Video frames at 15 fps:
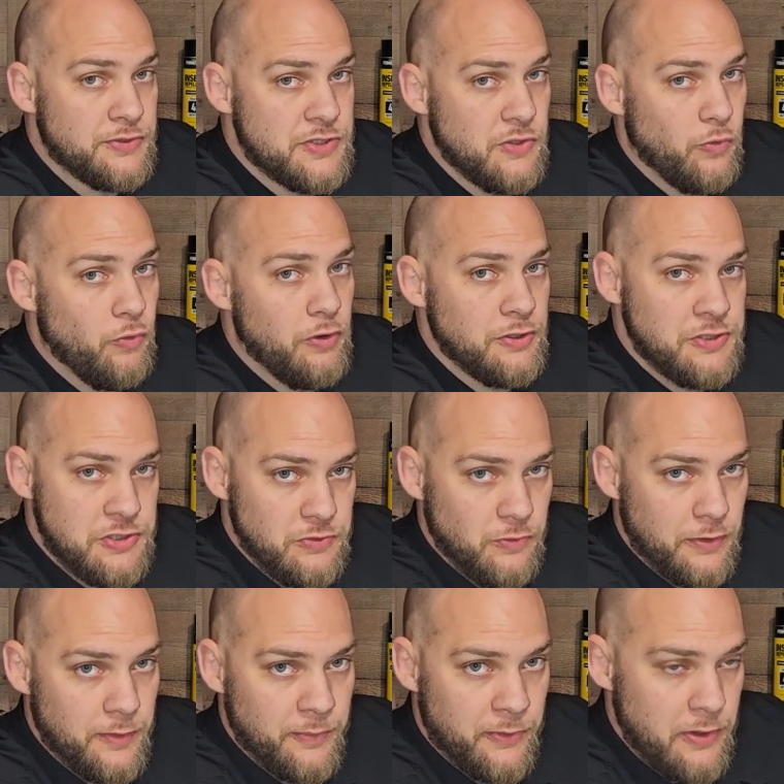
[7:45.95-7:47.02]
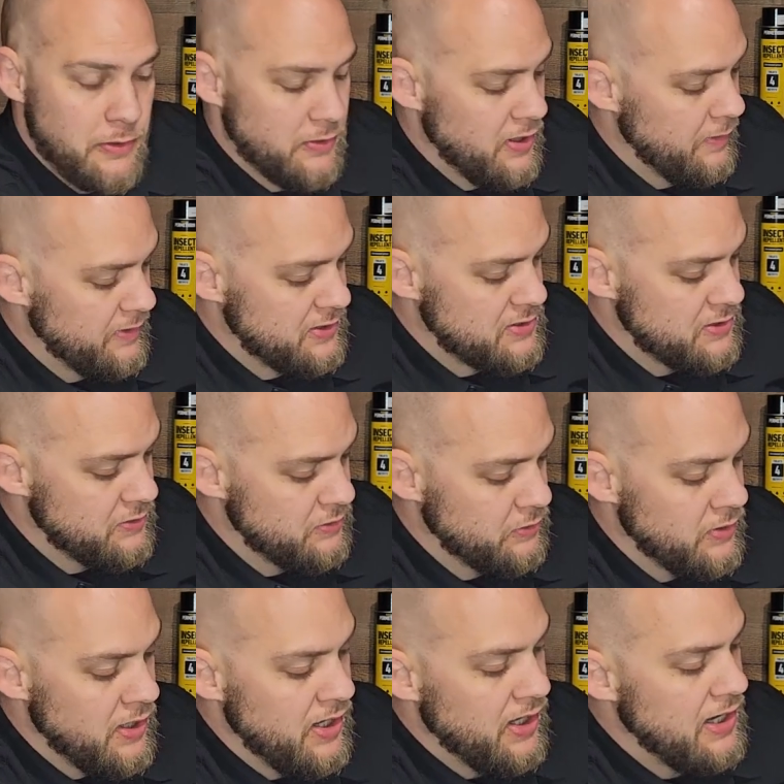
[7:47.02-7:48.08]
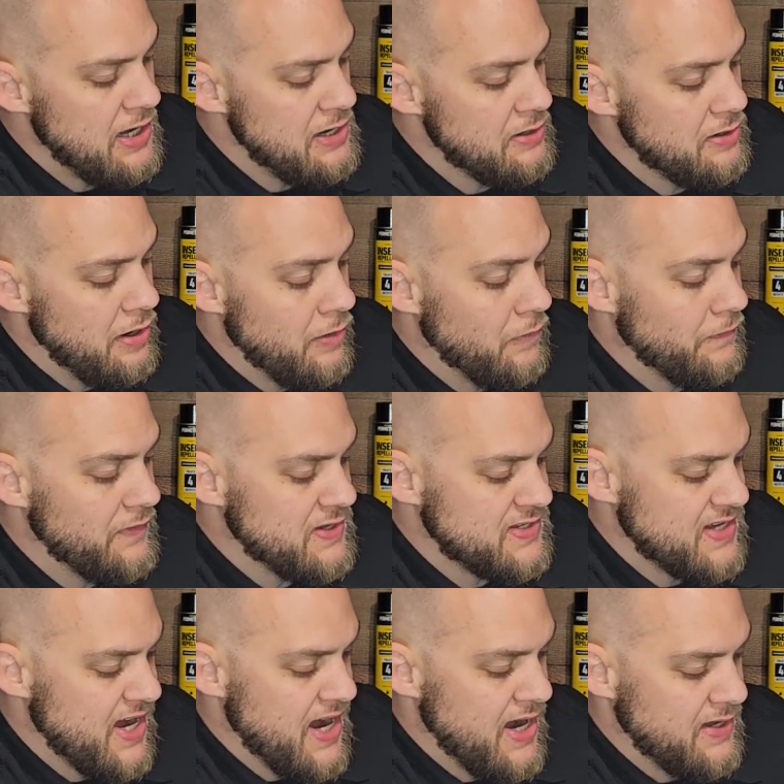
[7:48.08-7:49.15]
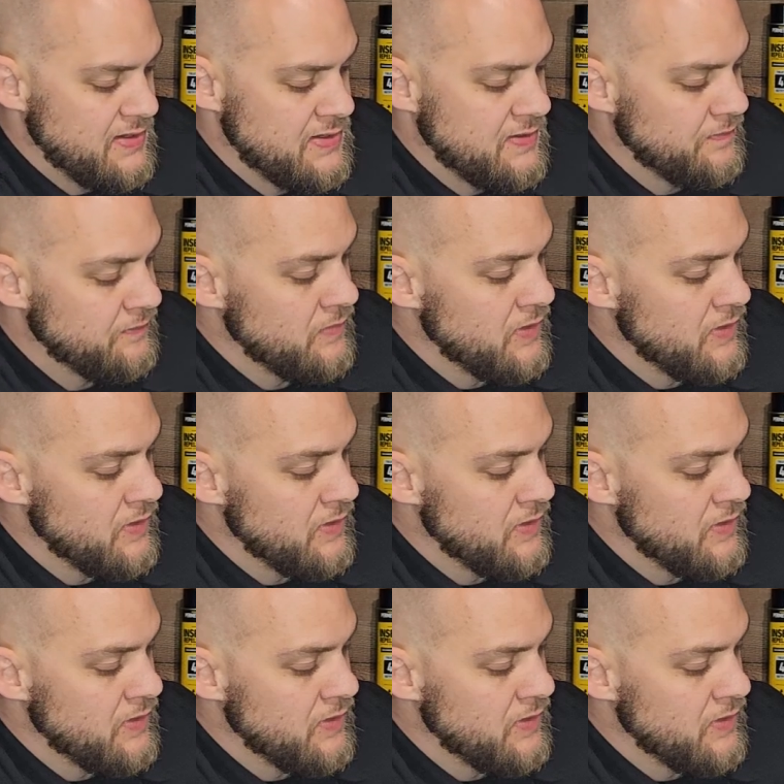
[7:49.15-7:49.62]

to what you want to program it to here on the sides.